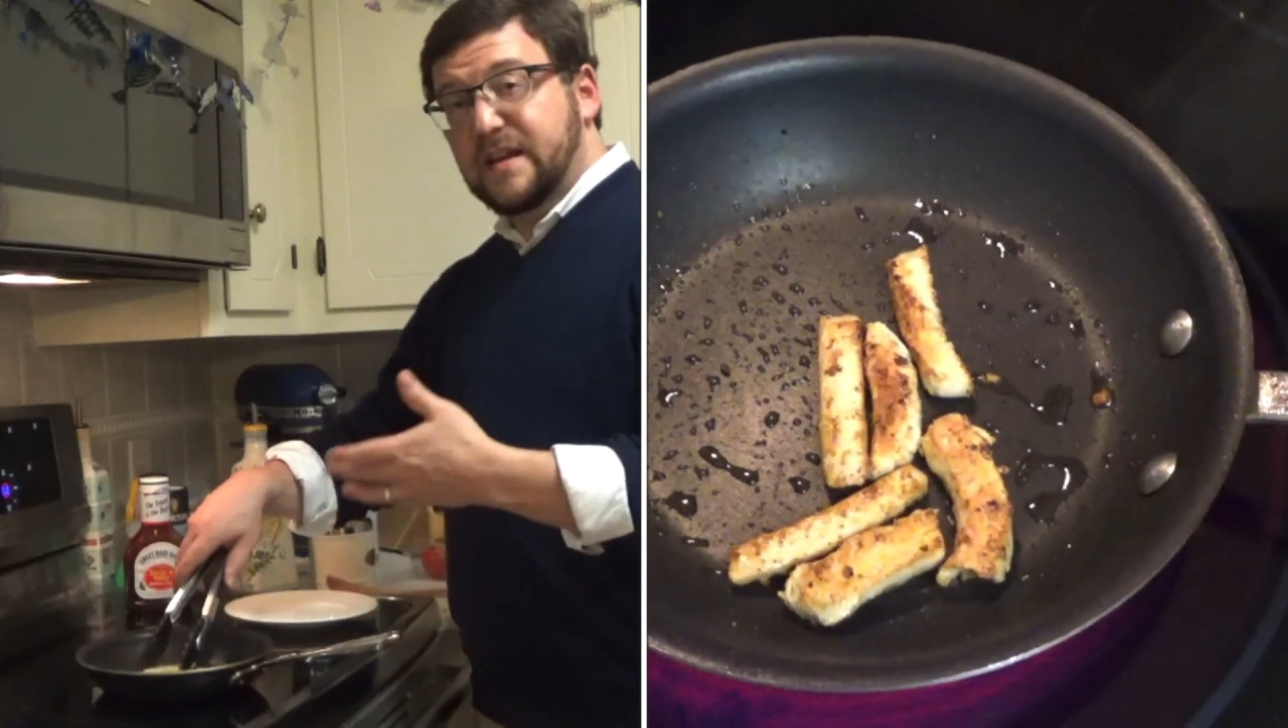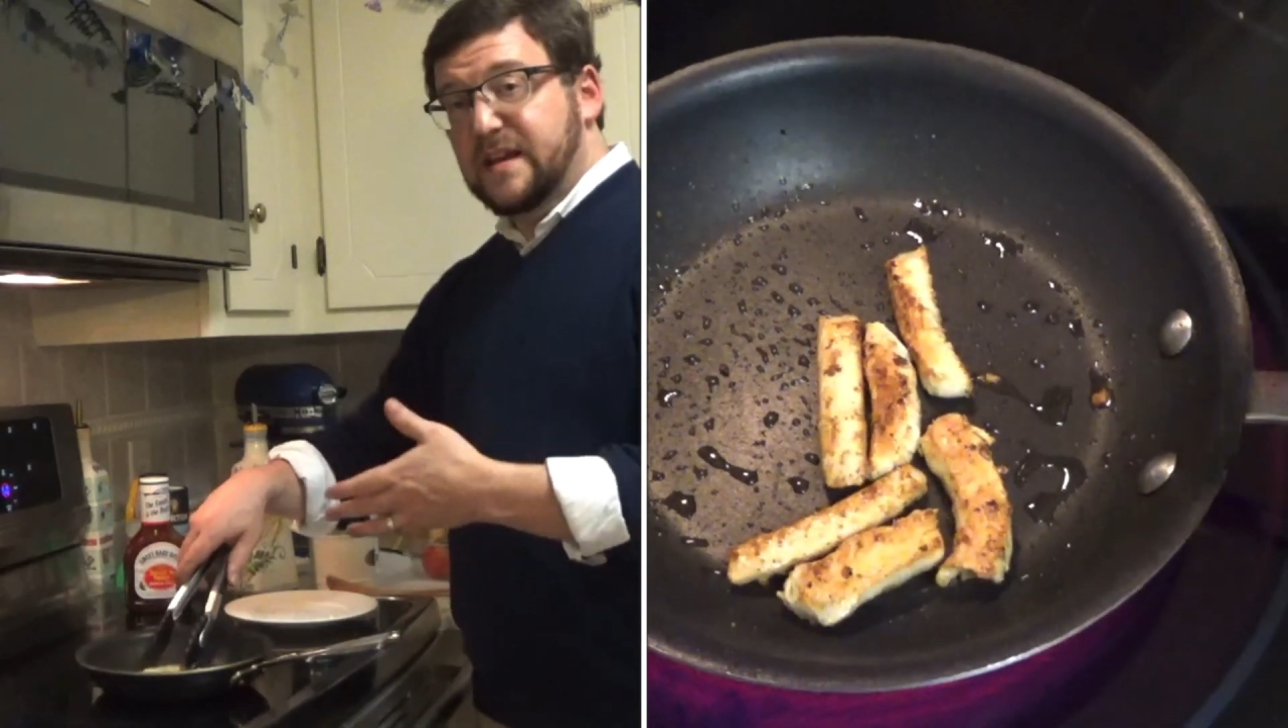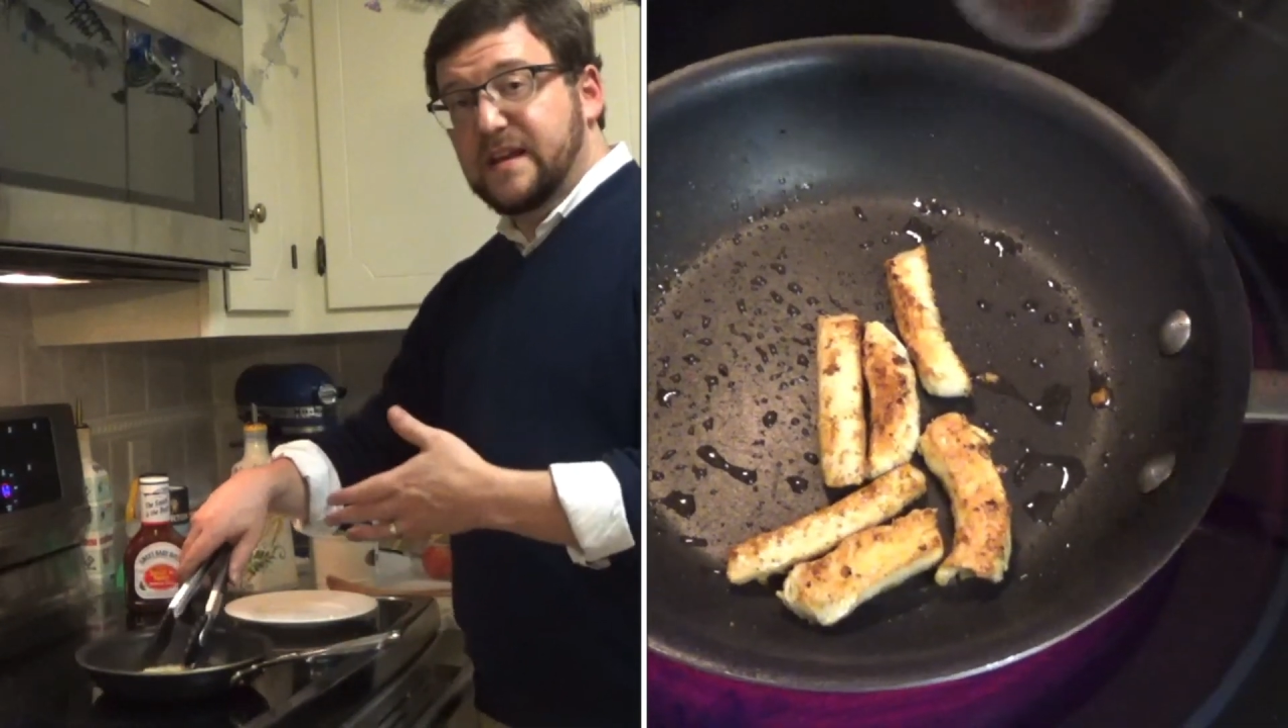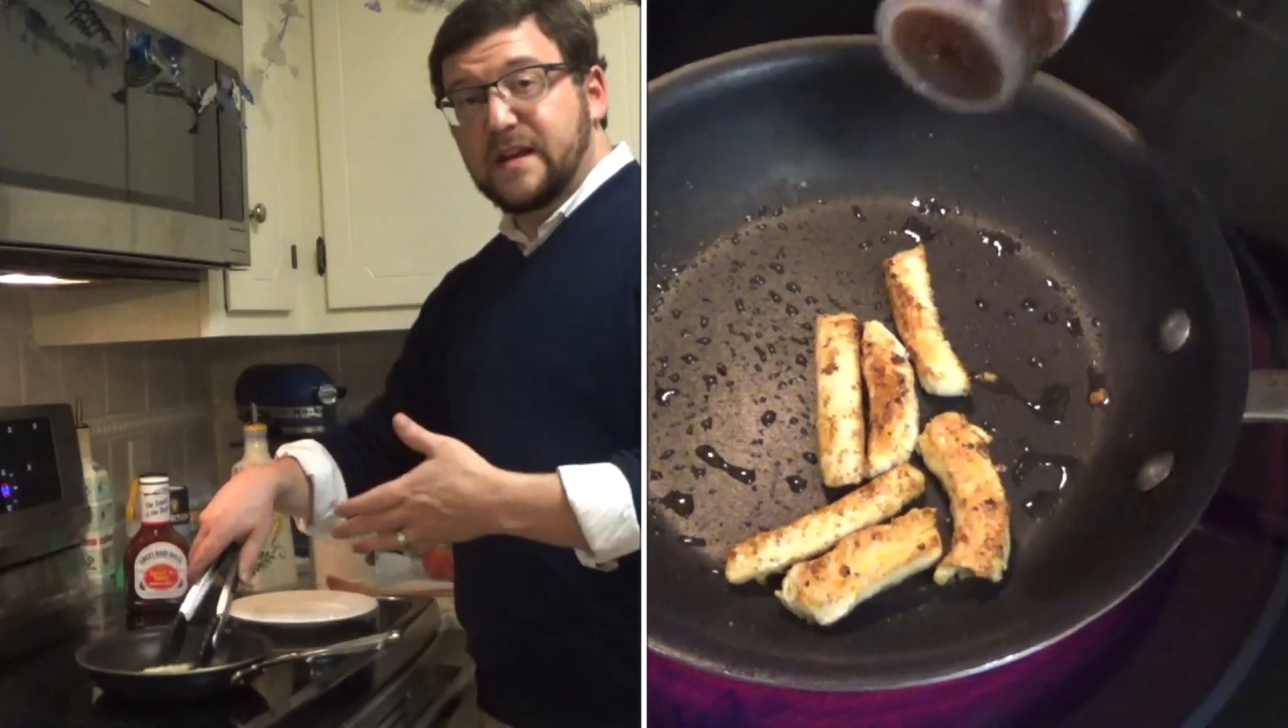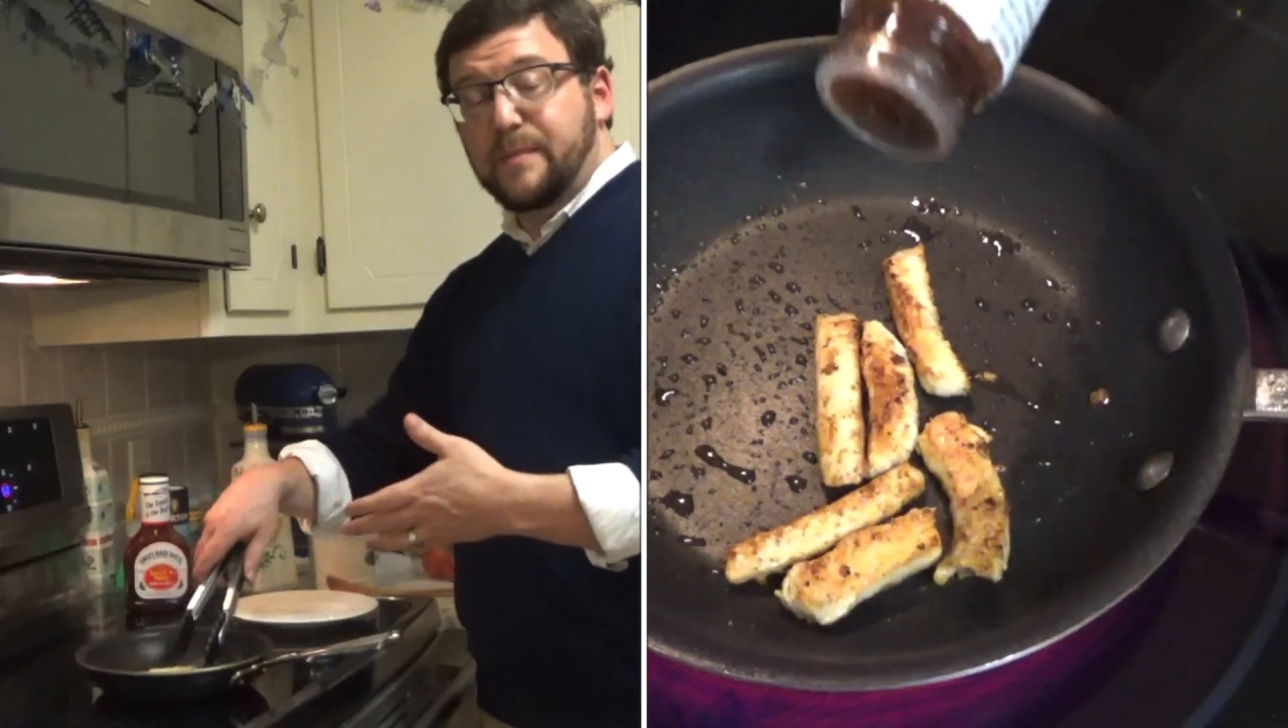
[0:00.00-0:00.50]

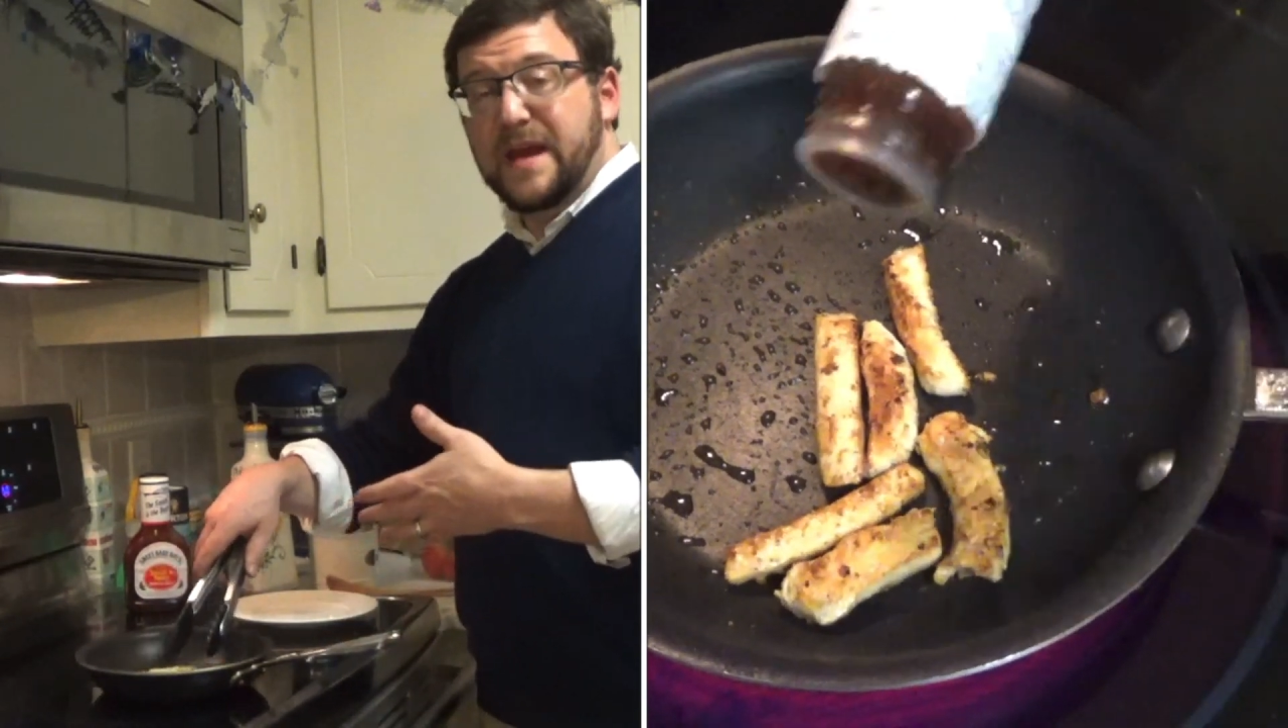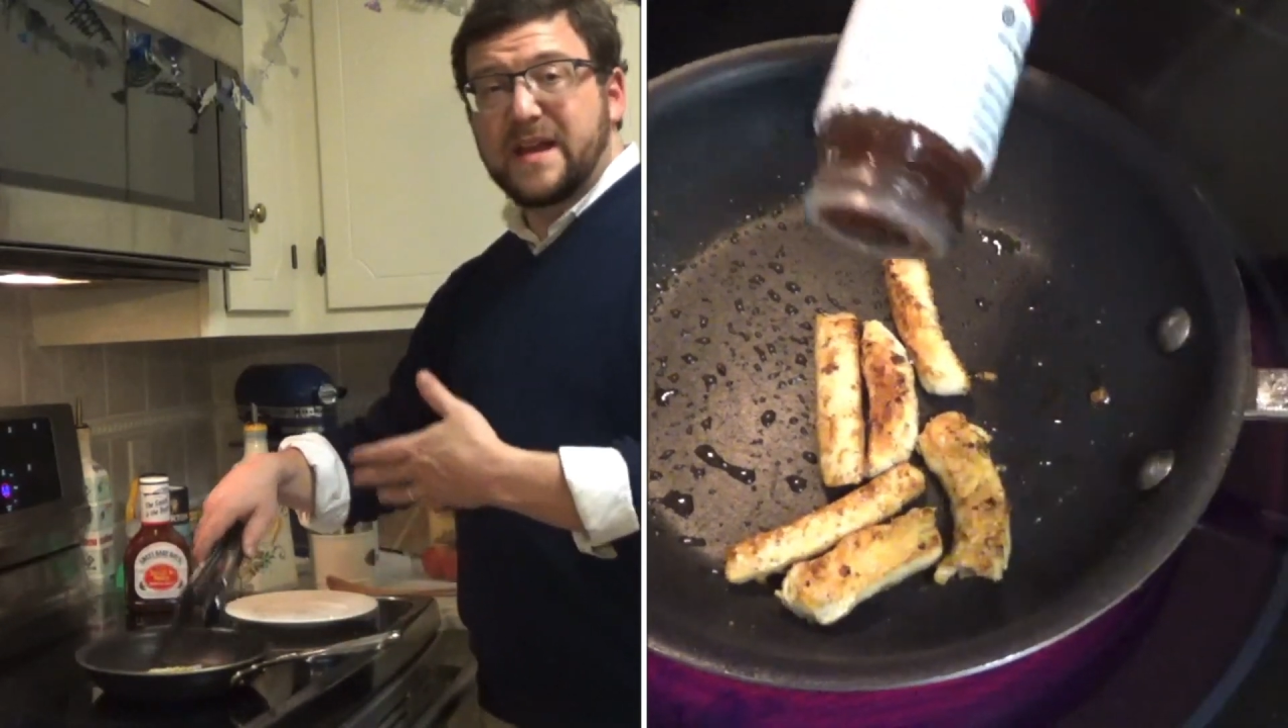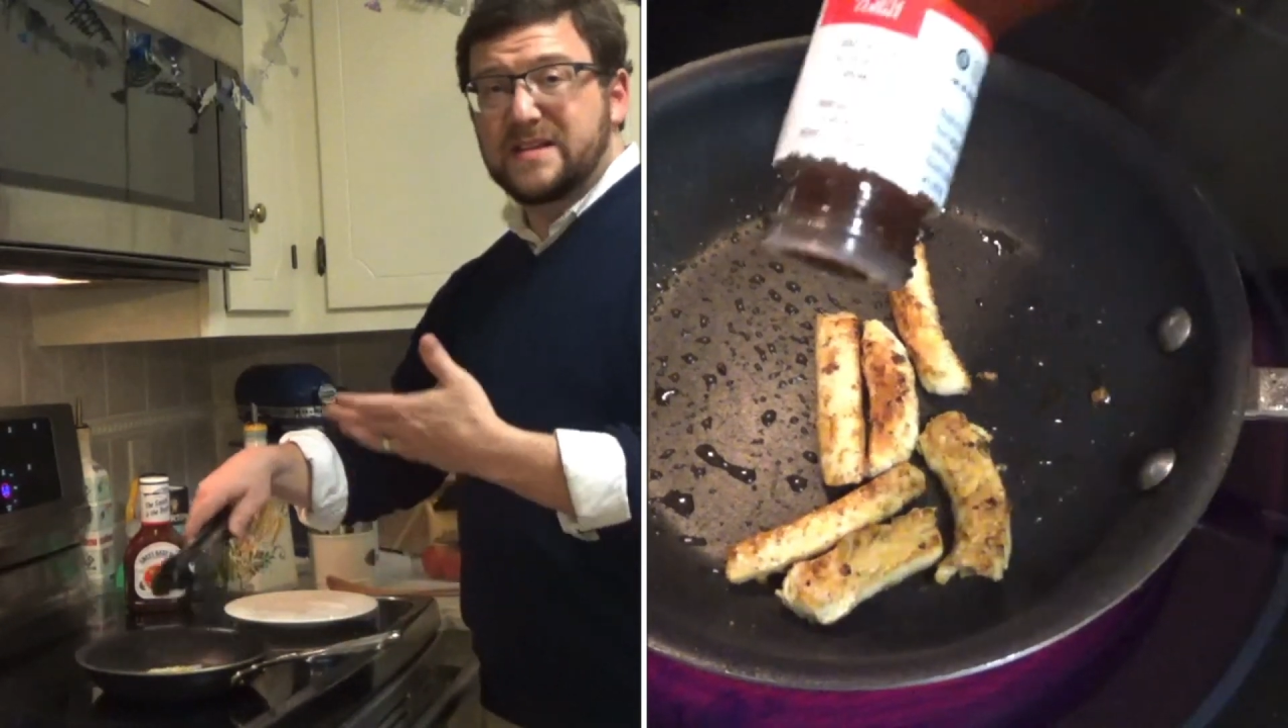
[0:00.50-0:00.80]
it in a pan.